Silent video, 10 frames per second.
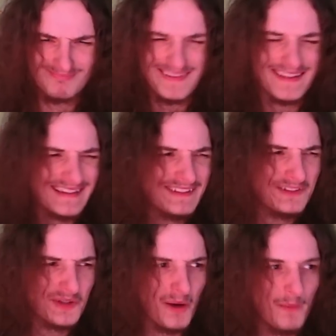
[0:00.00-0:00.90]

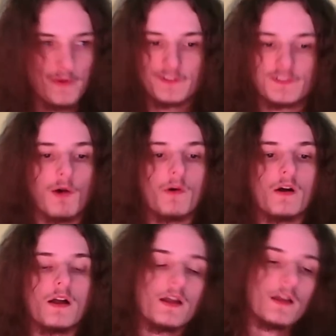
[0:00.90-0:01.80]
the comp. So,
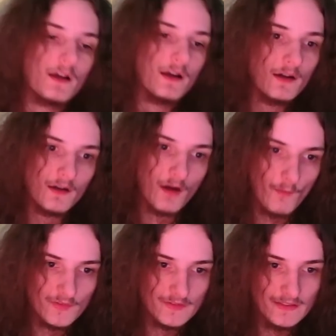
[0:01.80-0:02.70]

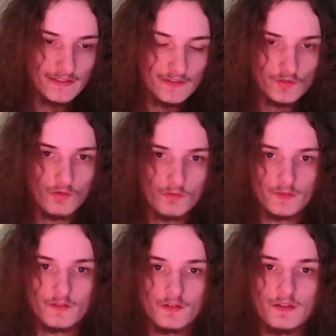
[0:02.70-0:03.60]
obviously Isolde.
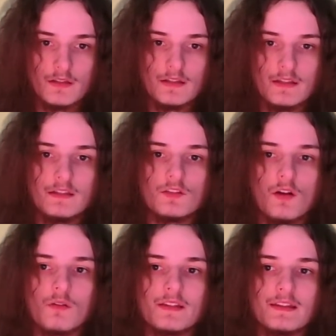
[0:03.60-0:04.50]

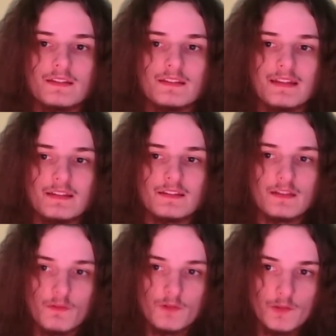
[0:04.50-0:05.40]
Isolde isn't
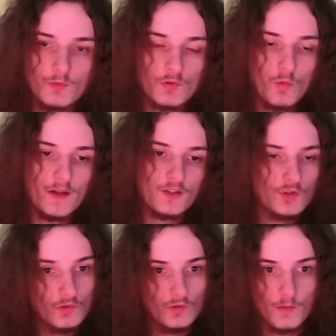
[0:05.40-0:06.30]
necessarily required.
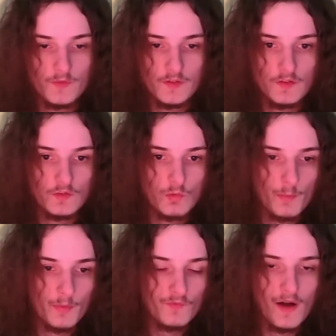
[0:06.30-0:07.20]
You could obviously
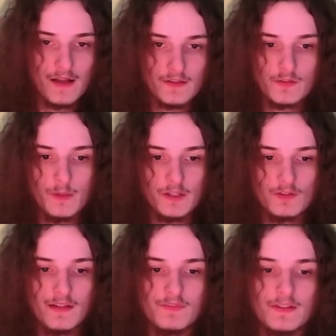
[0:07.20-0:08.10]
swap her for Haas to make
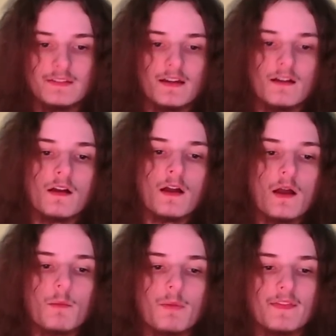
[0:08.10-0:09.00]
your life easier.
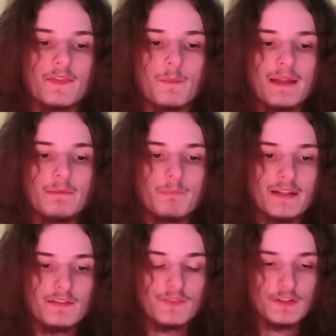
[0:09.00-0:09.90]
But the main
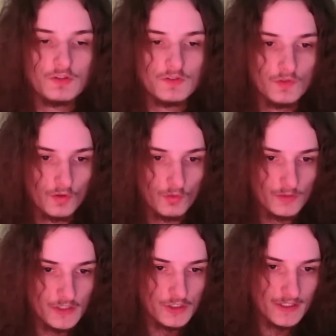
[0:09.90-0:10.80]
benefit is not
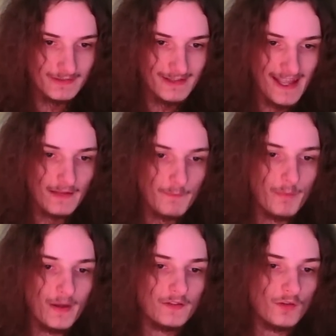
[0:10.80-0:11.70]
only is she a tank,
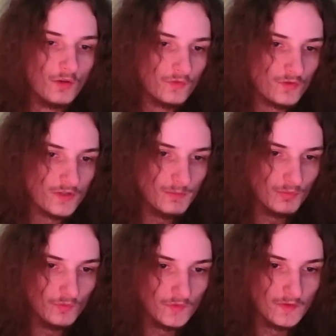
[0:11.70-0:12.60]
but also she
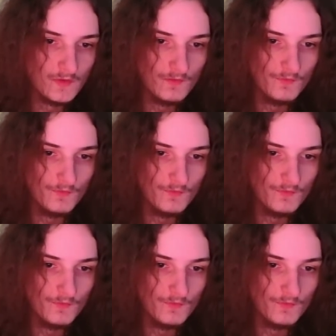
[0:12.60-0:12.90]
boosts